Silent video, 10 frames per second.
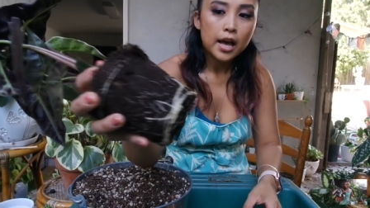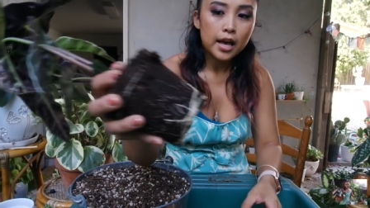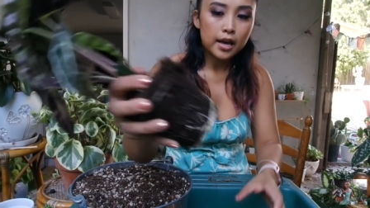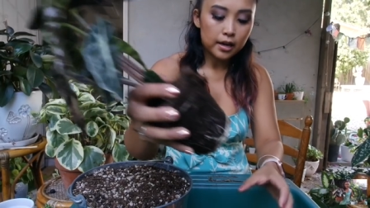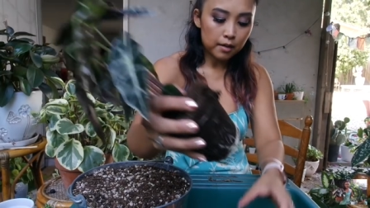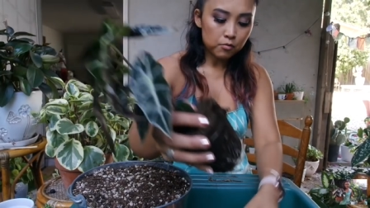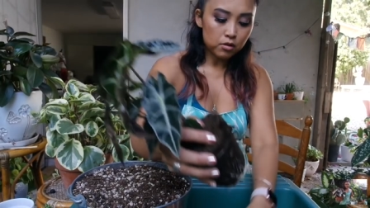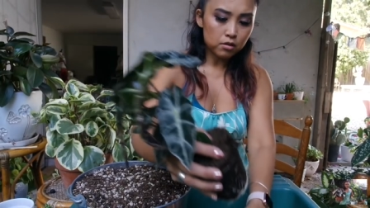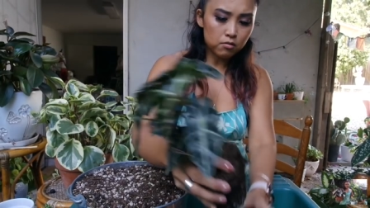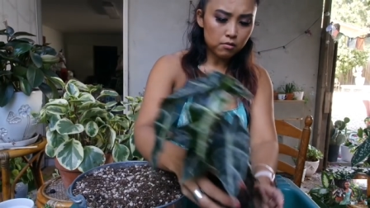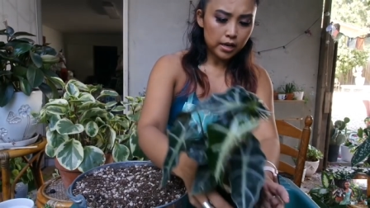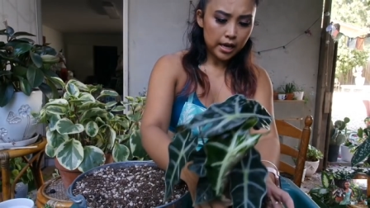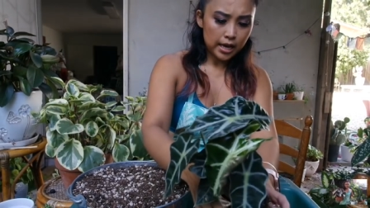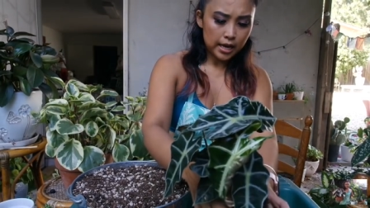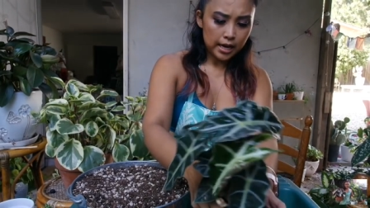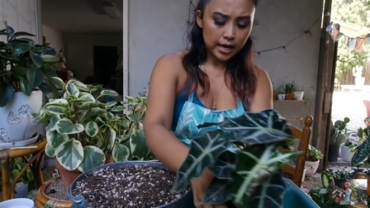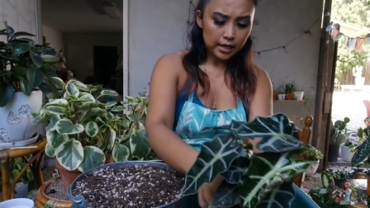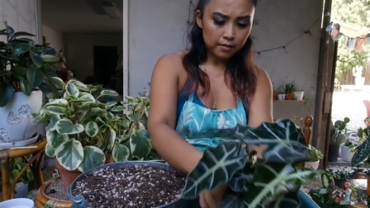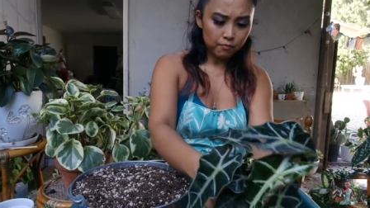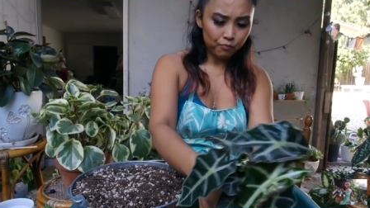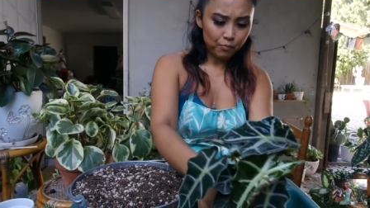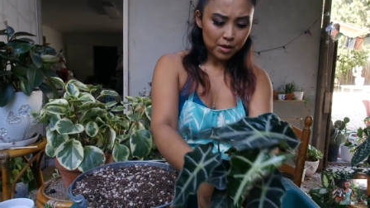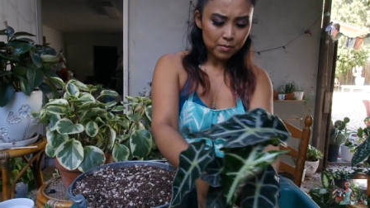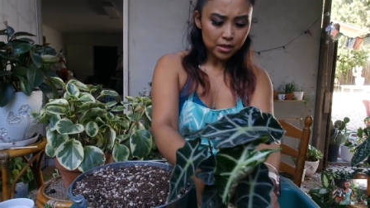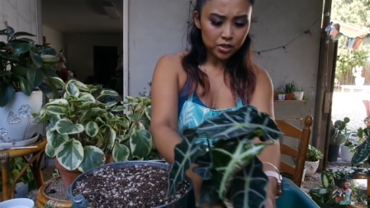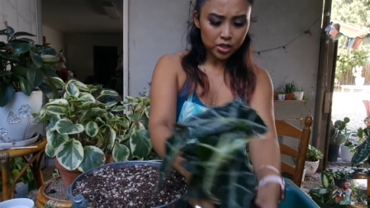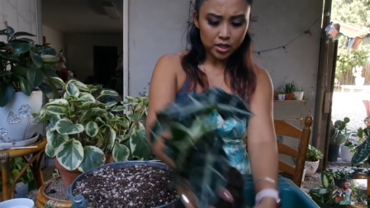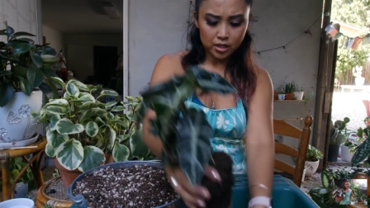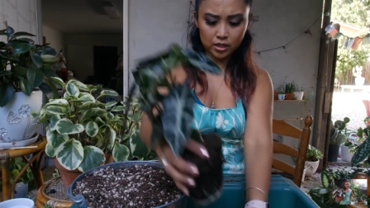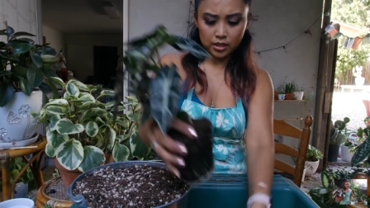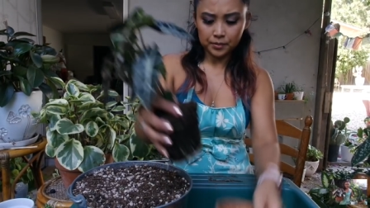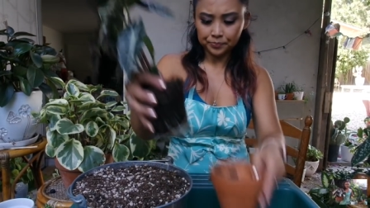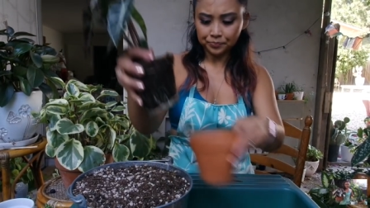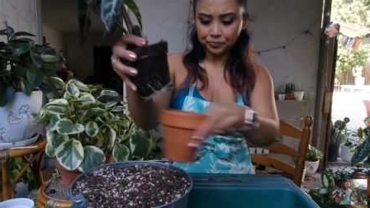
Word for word: and I'm gonna go ahead and maybe just